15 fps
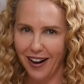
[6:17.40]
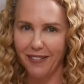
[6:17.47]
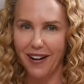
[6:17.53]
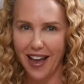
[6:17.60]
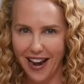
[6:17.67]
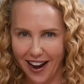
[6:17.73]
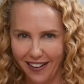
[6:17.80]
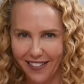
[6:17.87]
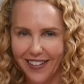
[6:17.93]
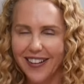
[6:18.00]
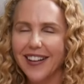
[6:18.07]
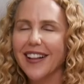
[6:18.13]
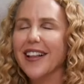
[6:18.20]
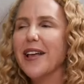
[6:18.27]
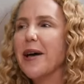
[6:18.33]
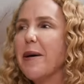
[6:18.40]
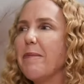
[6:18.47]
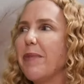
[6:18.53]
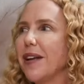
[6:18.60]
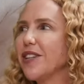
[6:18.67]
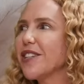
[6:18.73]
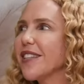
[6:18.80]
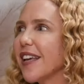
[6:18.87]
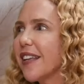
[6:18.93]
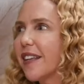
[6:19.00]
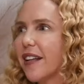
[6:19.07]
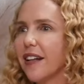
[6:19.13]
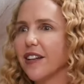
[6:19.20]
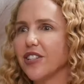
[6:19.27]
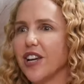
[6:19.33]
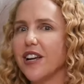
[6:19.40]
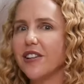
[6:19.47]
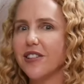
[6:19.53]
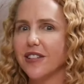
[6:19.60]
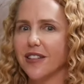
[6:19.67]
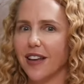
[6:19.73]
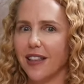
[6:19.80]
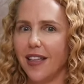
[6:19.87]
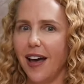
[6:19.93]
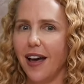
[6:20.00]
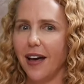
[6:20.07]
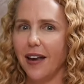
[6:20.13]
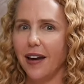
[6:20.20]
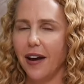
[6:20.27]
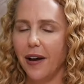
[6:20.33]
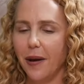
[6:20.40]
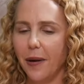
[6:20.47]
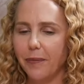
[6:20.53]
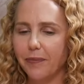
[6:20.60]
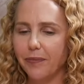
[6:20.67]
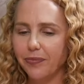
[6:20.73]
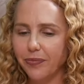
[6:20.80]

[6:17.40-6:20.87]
i ran out but just like little changes like that um but